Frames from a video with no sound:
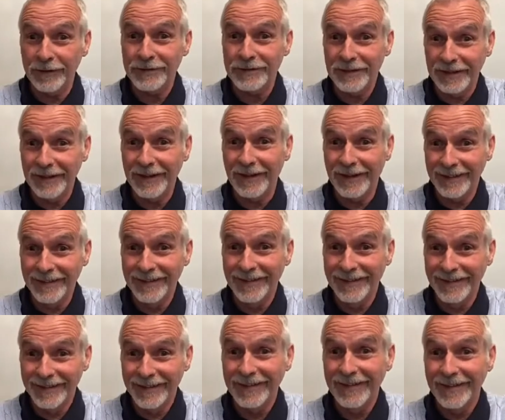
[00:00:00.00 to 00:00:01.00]
I tell you, it
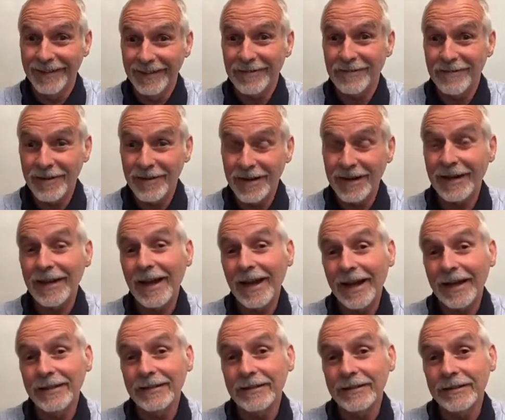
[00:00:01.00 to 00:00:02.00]
really
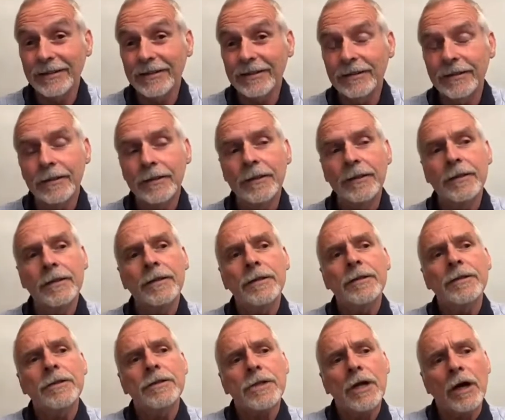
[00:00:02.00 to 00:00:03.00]
has.
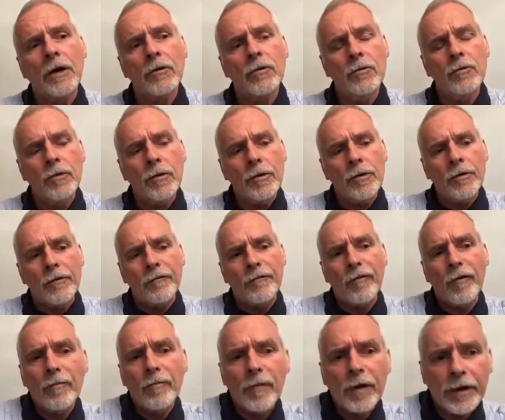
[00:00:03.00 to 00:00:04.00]
So
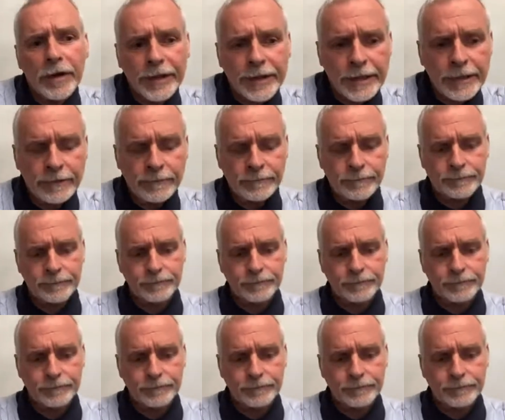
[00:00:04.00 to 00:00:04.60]
for me,